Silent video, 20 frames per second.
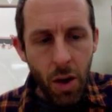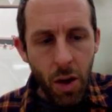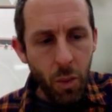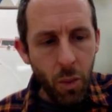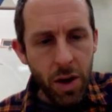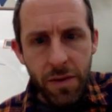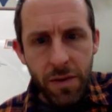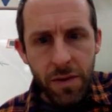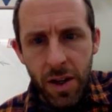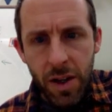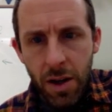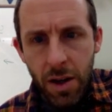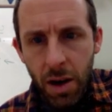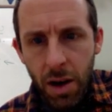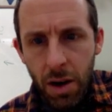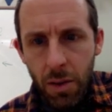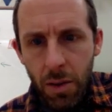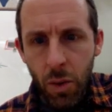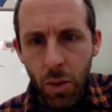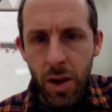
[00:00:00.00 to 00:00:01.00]
What if the
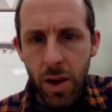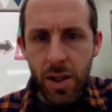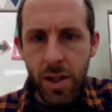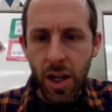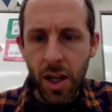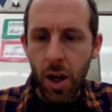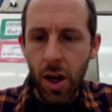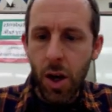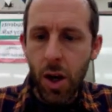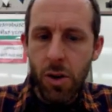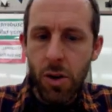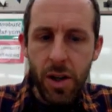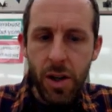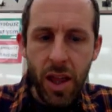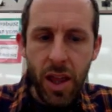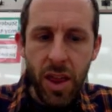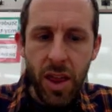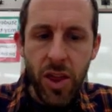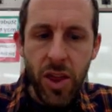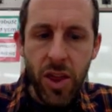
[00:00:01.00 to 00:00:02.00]
car was
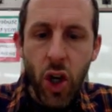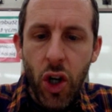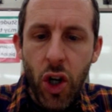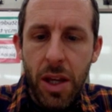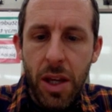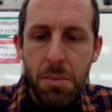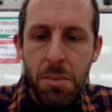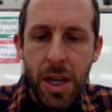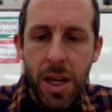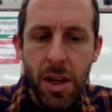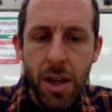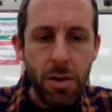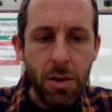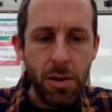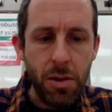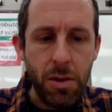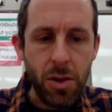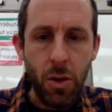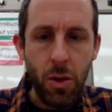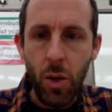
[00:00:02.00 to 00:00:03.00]
130
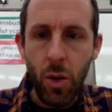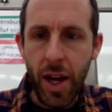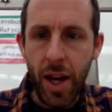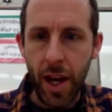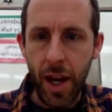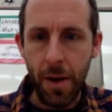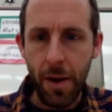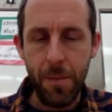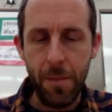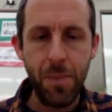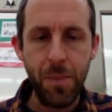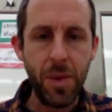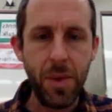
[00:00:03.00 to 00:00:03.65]
meters away